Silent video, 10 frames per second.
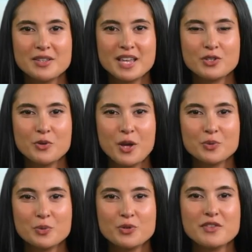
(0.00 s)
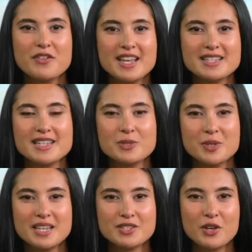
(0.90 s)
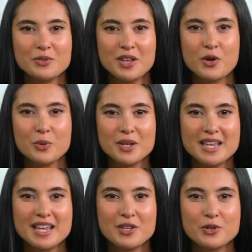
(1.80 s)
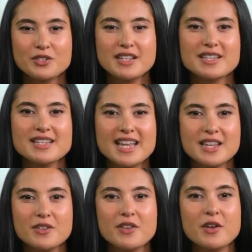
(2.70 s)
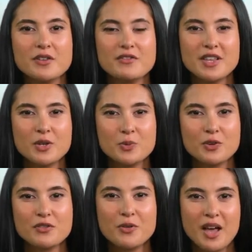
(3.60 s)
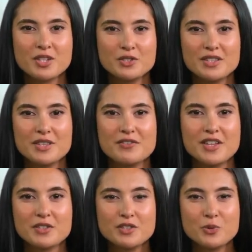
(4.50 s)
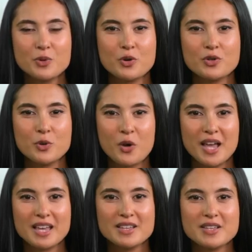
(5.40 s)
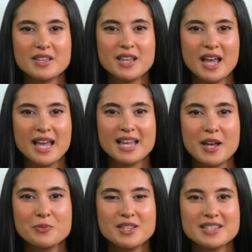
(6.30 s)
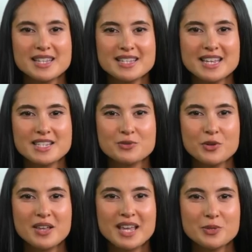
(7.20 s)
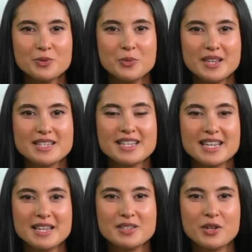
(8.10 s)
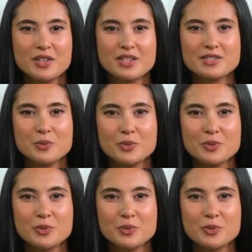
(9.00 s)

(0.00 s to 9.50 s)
interoperable devices based on the open EnOcean standard are available from hundreds of vendors worldwide and have been successfully implemented in millions of